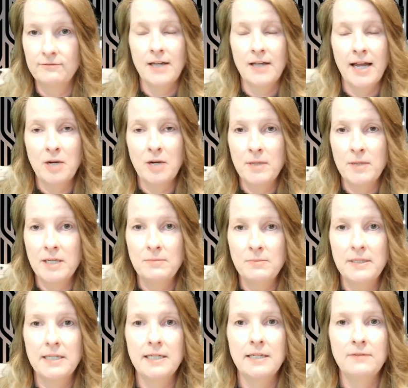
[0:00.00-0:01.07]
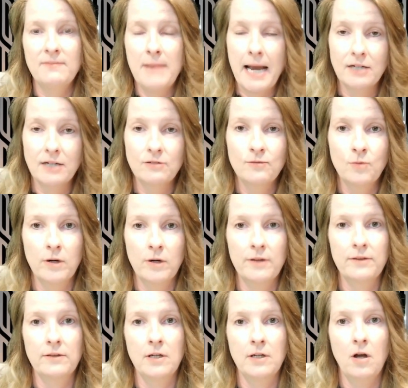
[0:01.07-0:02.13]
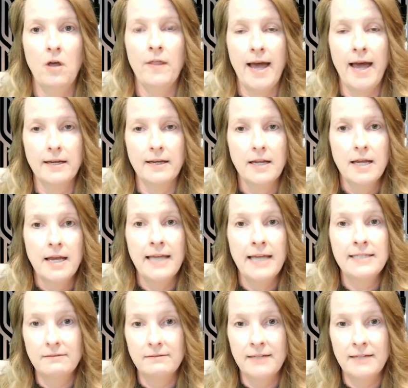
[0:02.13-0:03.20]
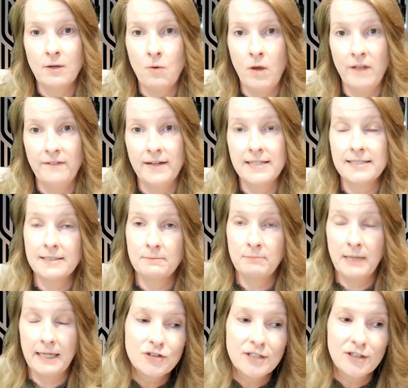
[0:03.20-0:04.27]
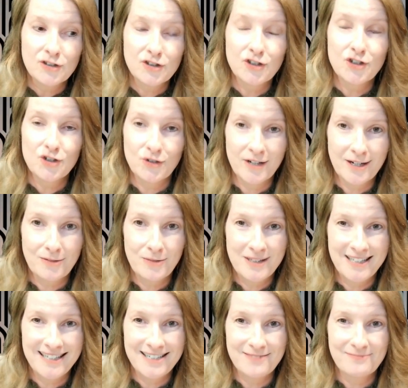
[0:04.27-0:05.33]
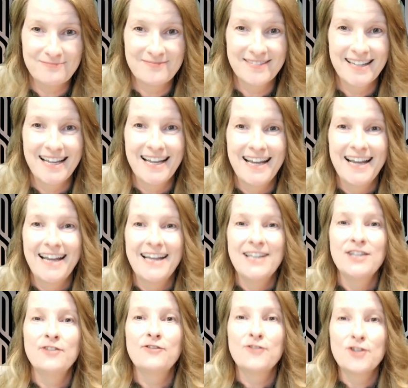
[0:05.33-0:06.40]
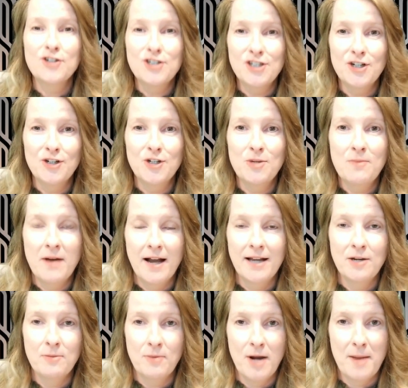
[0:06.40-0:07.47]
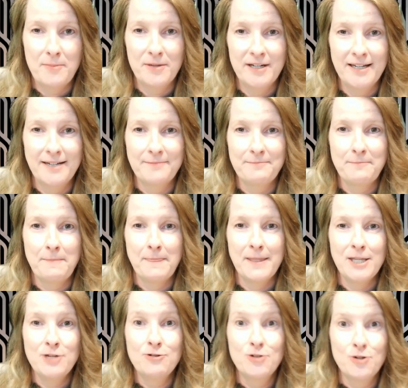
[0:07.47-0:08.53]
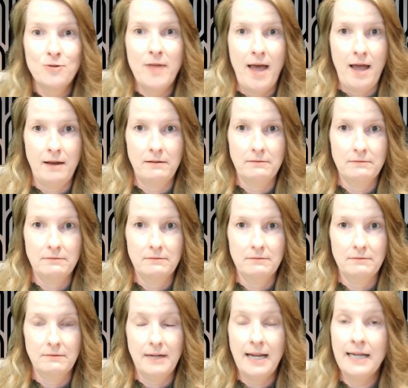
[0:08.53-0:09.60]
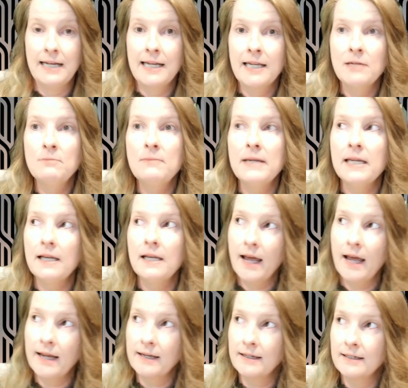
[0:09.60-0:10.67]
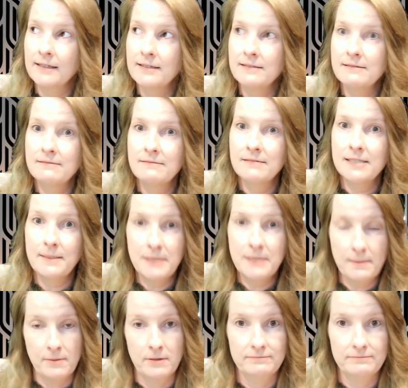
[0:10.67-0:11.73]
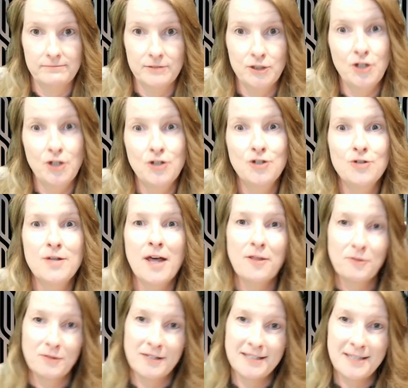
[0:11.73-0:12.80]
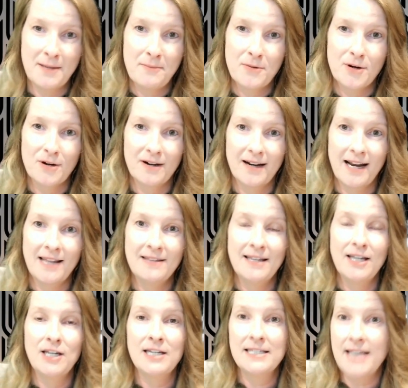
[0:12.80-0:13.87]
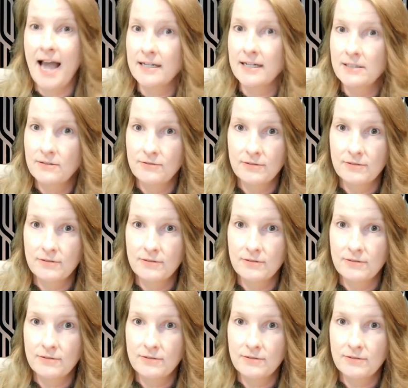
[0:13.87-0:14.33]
Airbnb back and forth and all that. And so that qualifies. But here's the trick with it. The first year you buy your property, you do that. And it can be like in September. So you do that through December and then it's active.